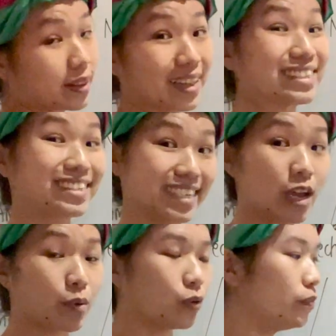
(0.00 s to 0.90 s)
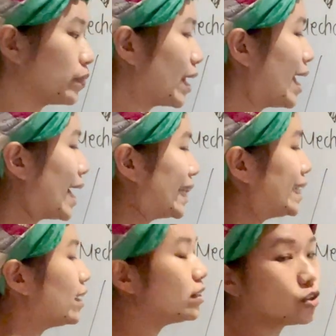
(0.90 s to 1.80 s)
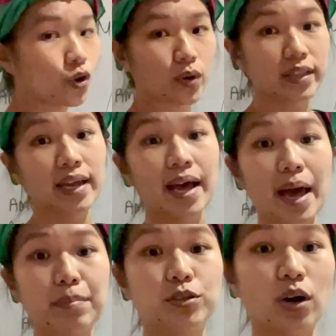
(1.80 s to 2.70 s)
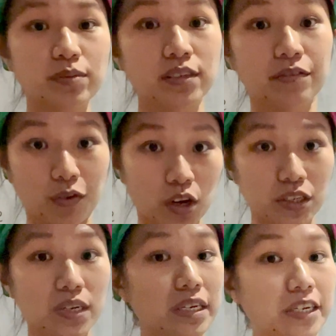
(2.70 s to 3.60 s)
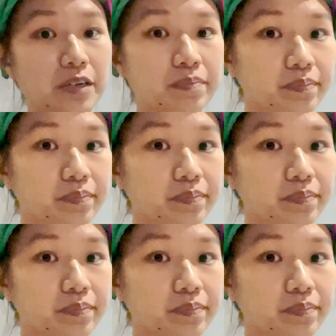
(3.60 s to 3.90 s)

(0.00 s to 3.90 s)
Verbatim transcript: that's stable, and the other token absorbs the volatility.